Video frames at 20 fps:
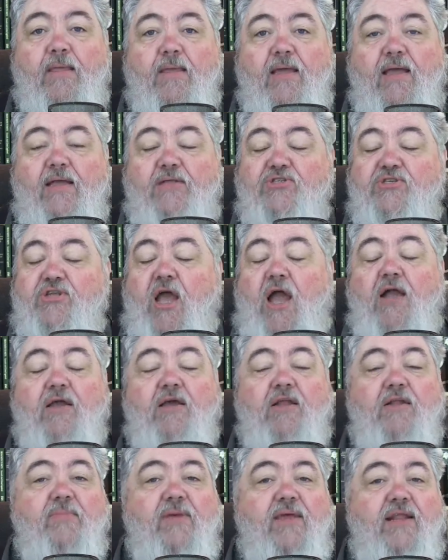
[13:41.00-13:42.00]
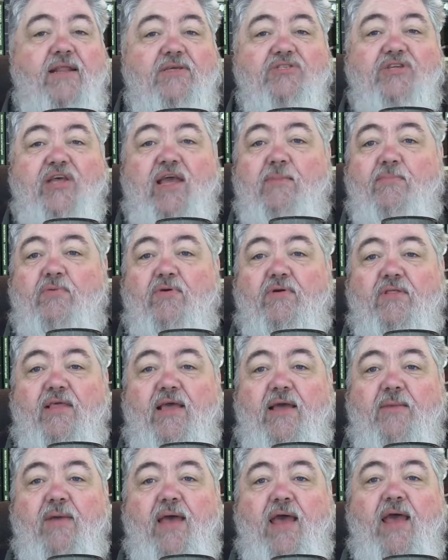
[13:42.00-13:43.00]
it's not going to be an example to
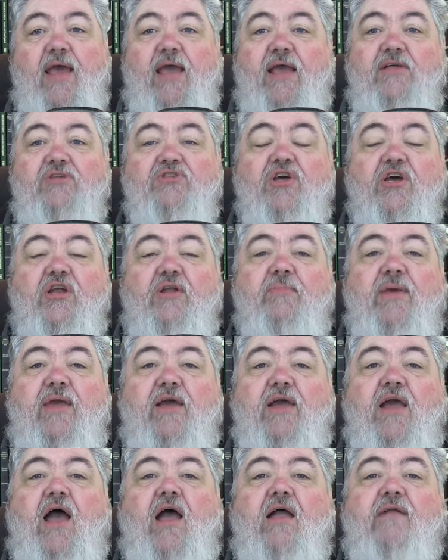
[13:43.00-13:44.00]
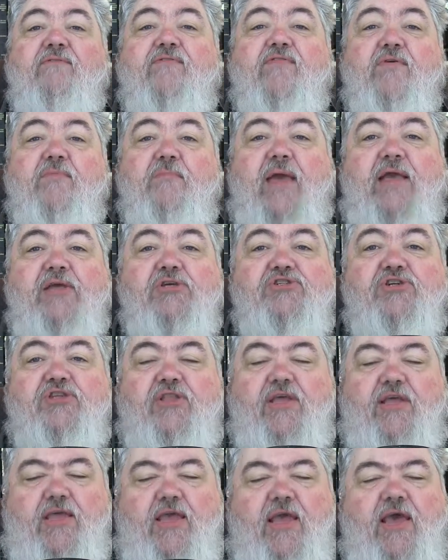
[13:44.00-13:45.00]
them. It's going to be a confirmation
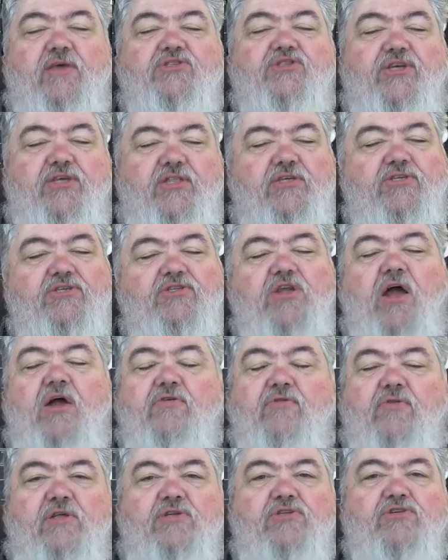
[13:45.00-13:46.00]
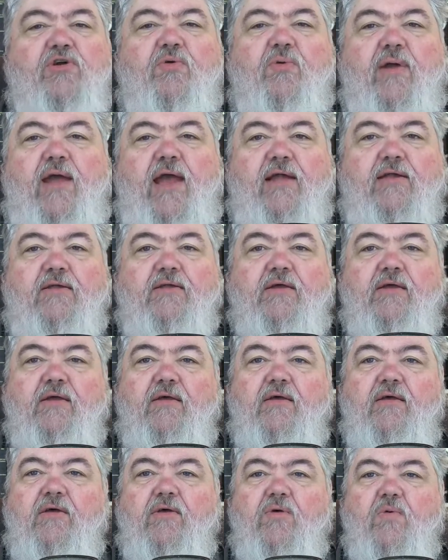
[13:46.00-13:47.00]
that, yes, see, this doctrine is correct,
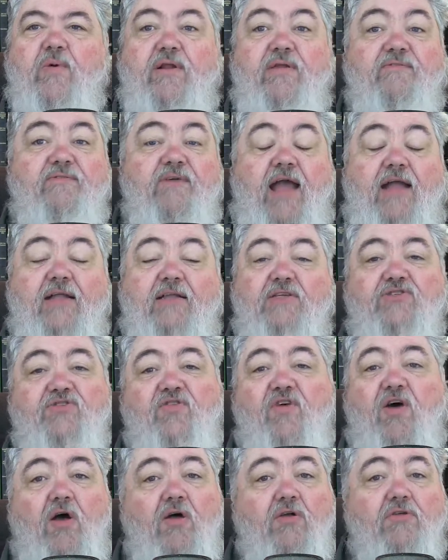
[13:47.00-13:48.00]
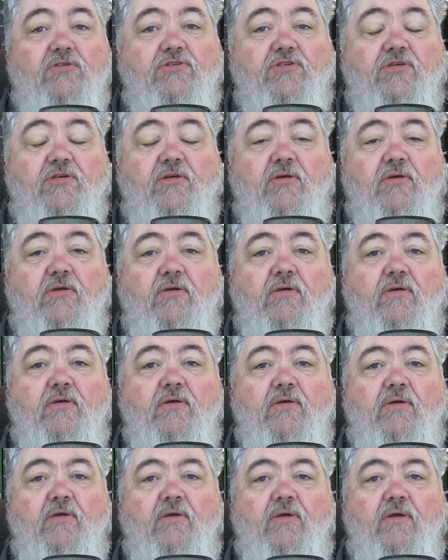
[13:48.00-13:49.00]
when in fact it's false.
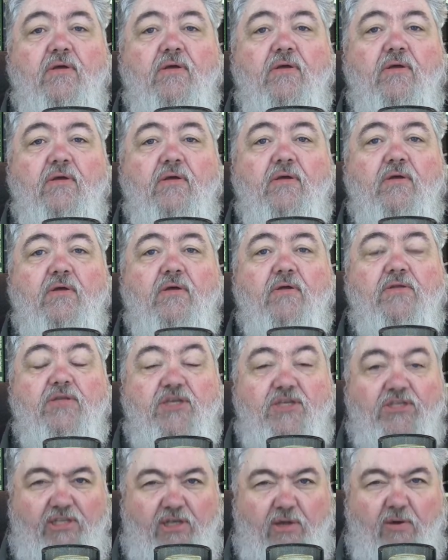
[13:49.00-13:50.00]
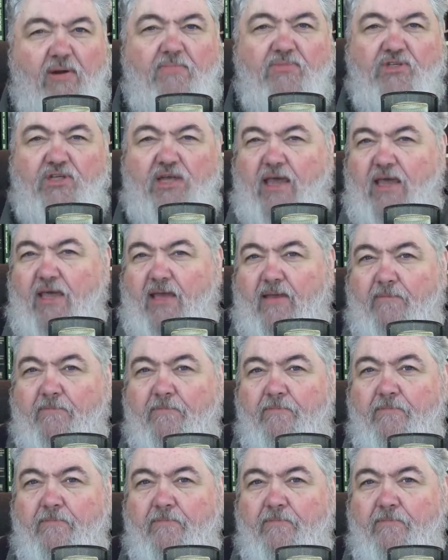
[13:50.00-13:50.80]
Do you see what I'm saying?